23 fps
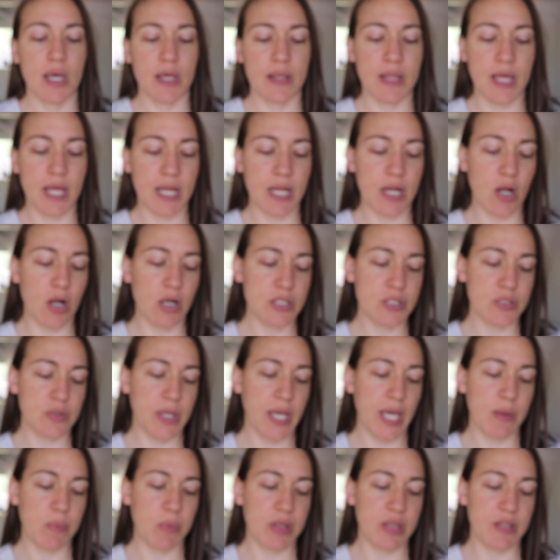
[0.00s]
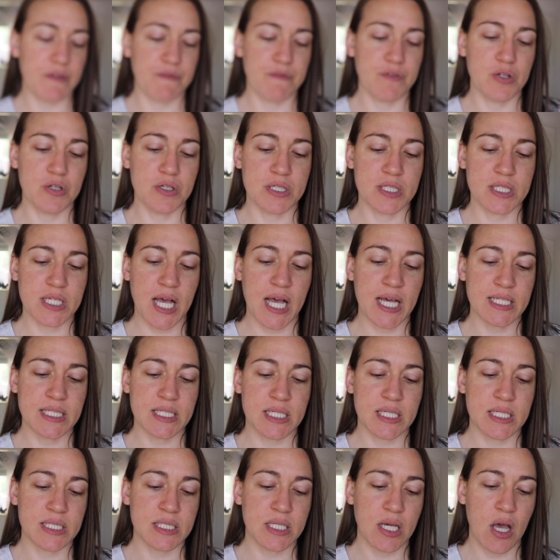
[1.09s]
Then it also came with the full
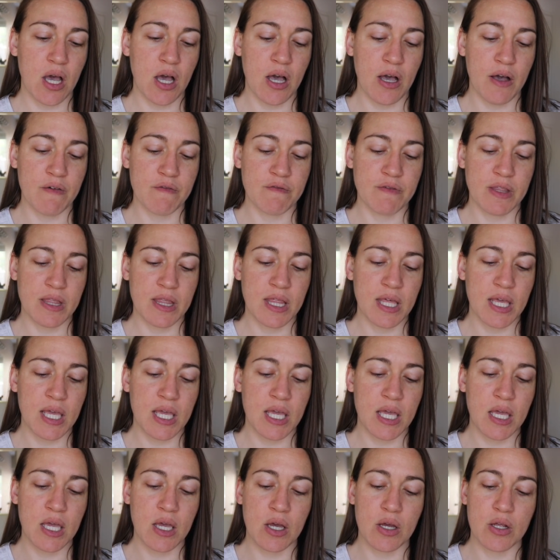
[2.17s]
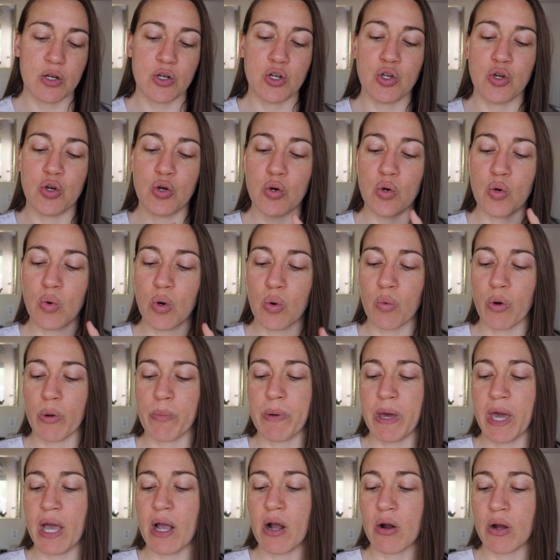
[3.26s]
sizes of the new
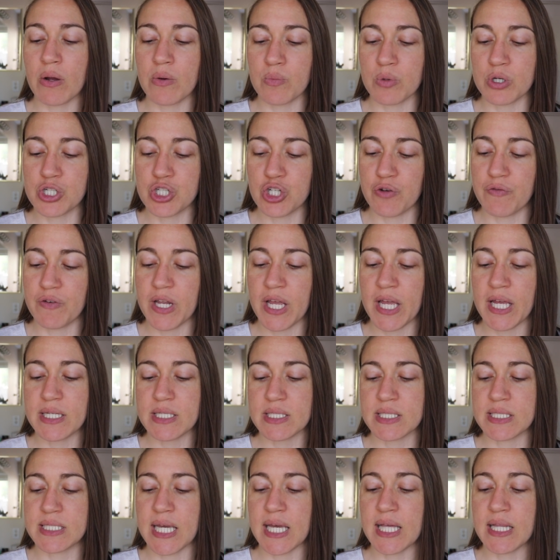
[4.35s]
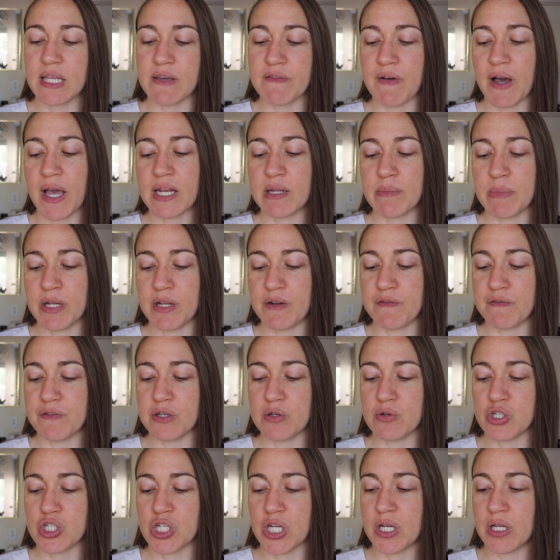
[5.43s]
Repair and Rejuvenate Daily Vitamin
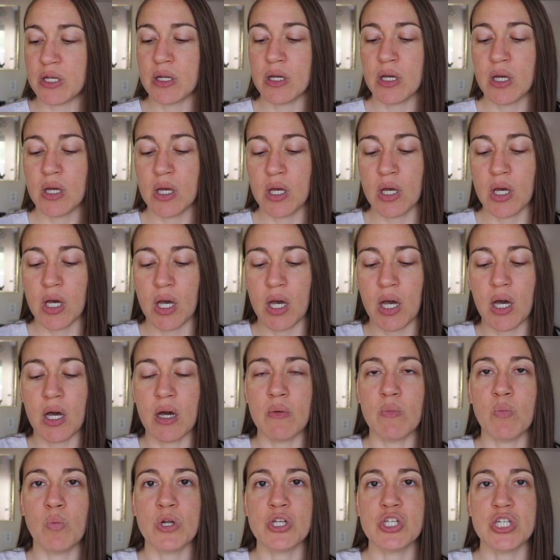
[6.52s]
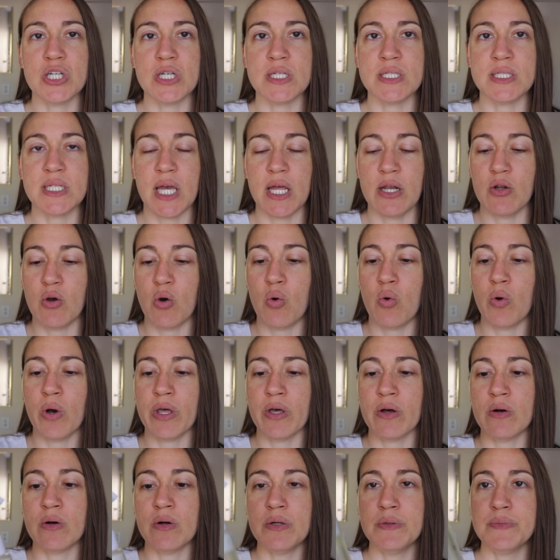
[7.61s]
Infusion, which is an
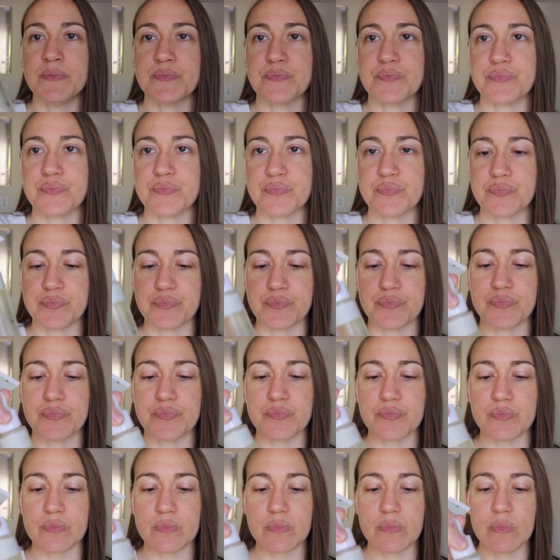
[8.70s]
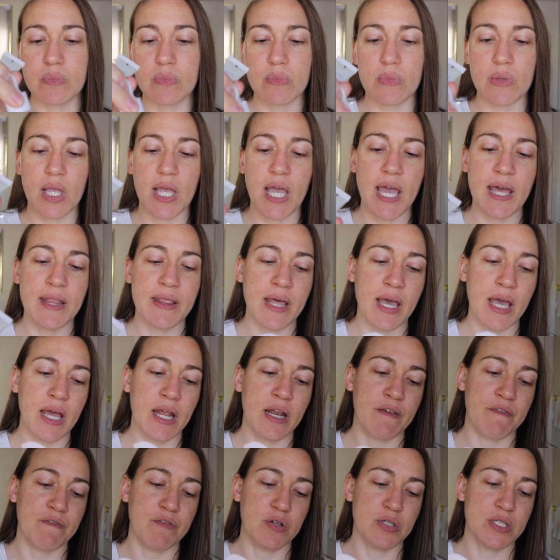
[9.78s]
oil. And
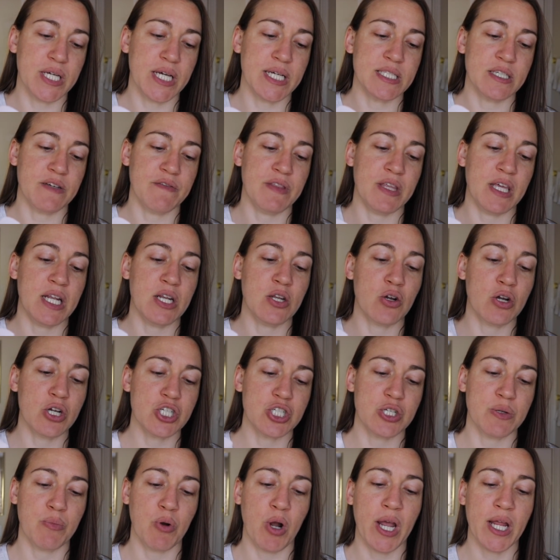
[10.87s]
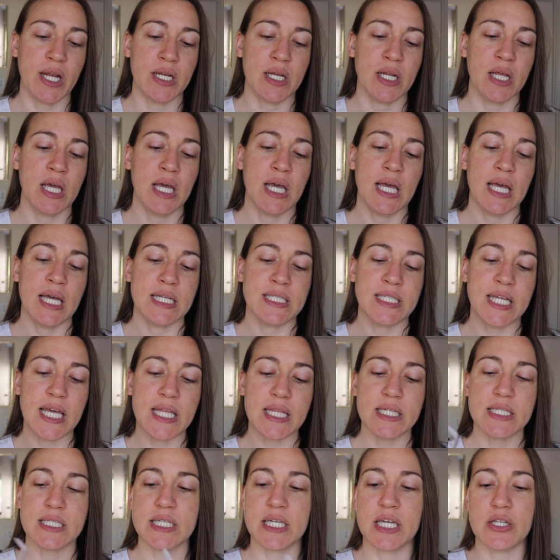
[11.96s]
then a full size of the Nourish and Brighten
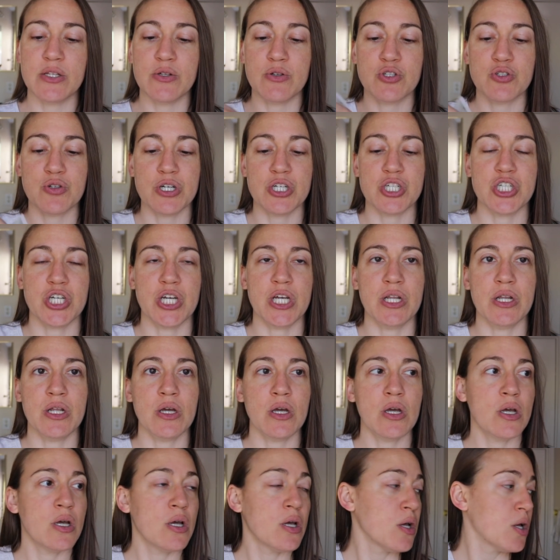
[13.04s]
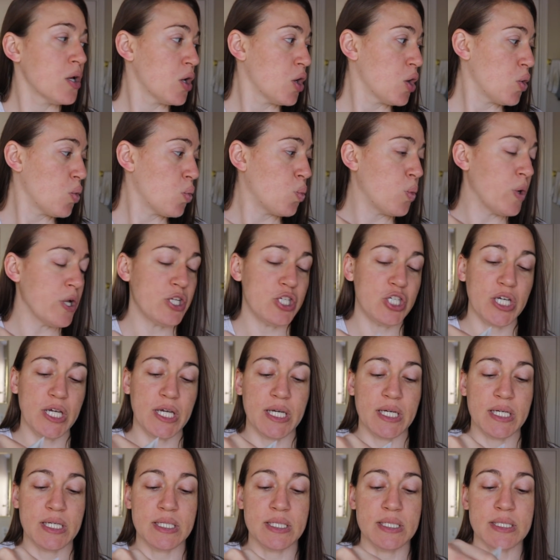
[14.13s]
Daily Skin Nutrition, which
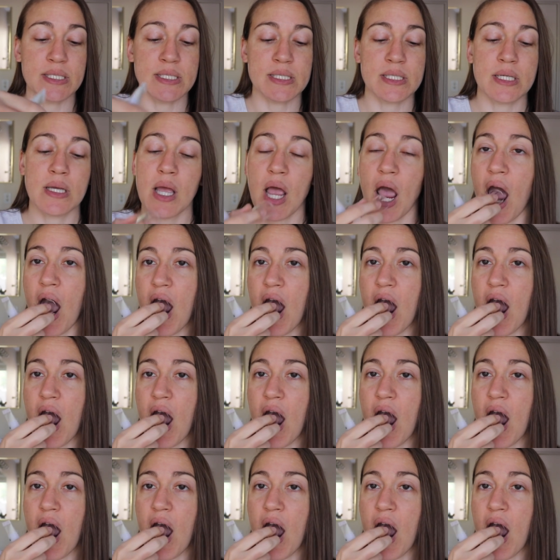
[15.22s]
is